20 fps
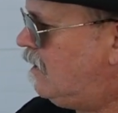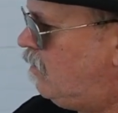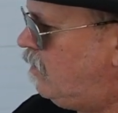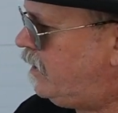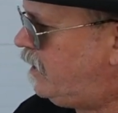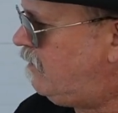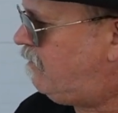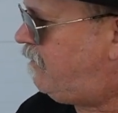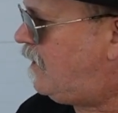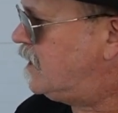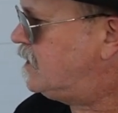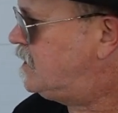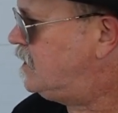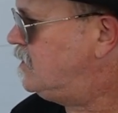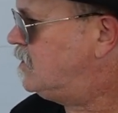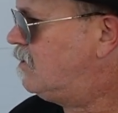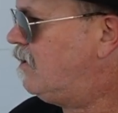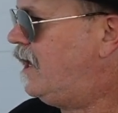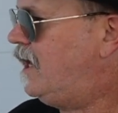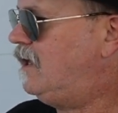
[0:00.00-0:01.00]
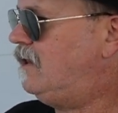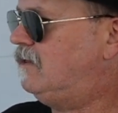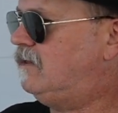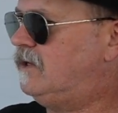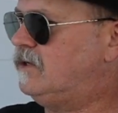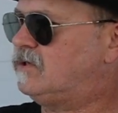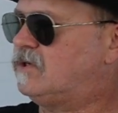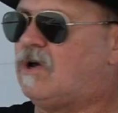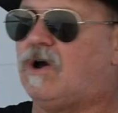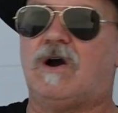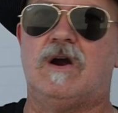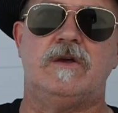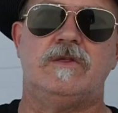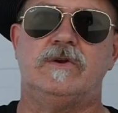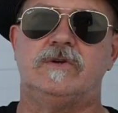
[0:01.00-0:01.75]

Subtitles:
really functions great. This car,